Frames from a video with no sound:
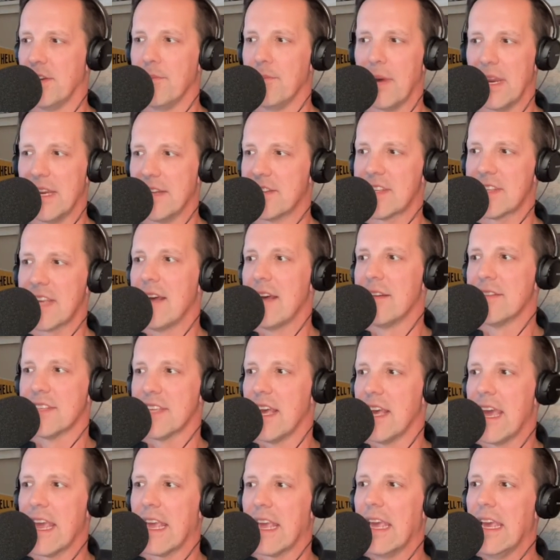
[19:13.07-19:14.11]
But it sounds
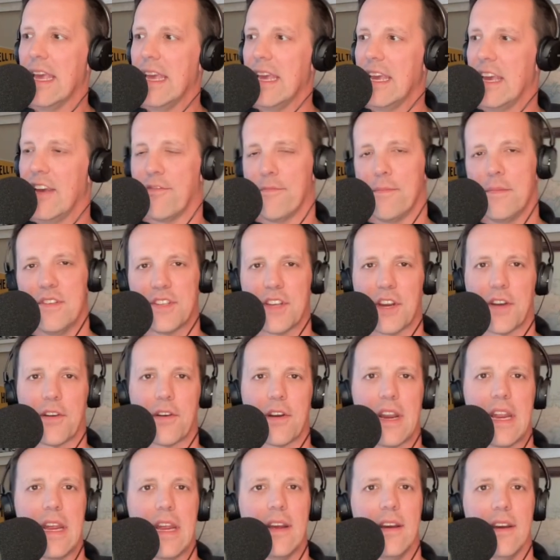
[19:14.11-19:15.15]
like if
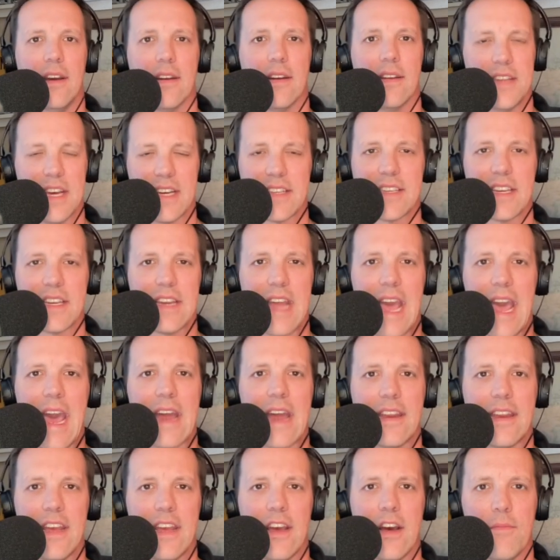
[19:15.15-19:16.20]
Missouri doesn't
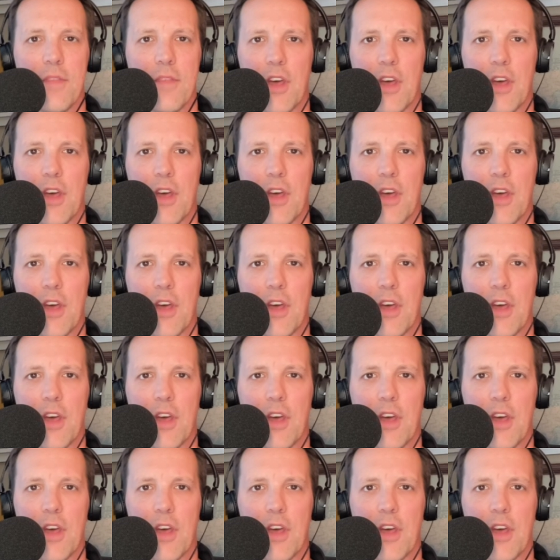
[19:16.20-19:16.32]
add him,